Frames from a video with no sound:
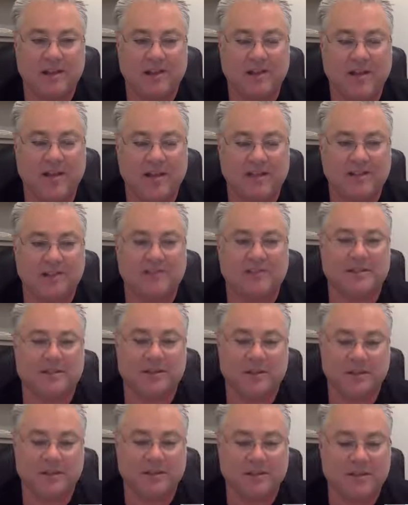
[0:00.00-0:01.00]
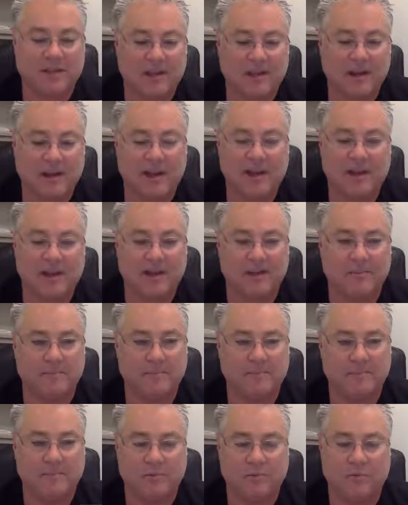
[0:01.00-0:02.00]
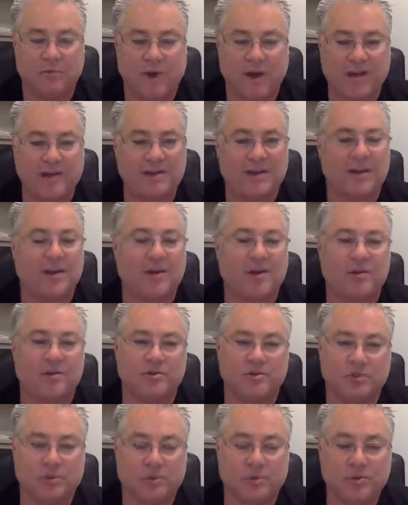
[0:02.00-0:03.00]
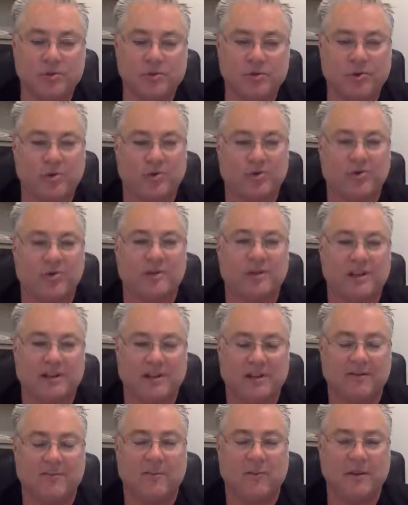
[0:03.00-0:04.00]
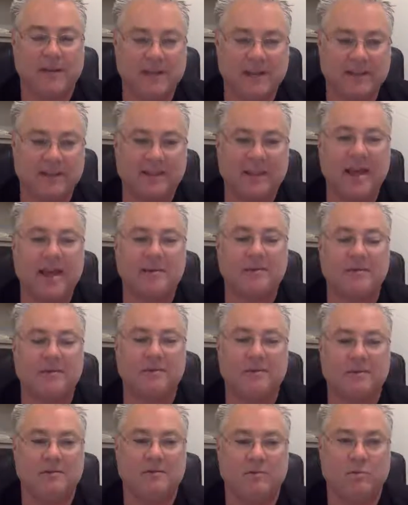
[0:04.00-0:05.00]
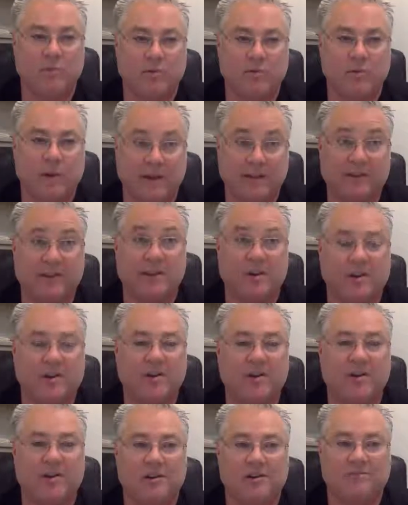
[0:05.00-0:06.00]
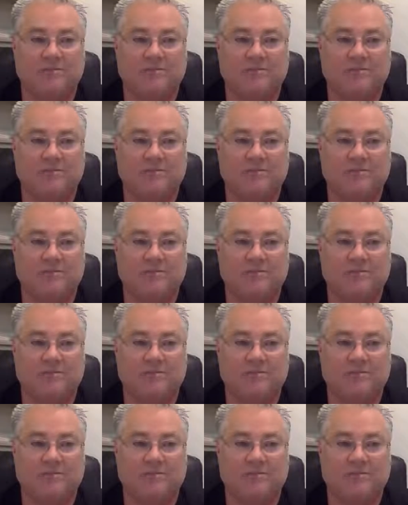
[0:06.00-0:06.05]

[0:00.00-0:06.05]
That is the thing that I am right now so certain. If we get that right there,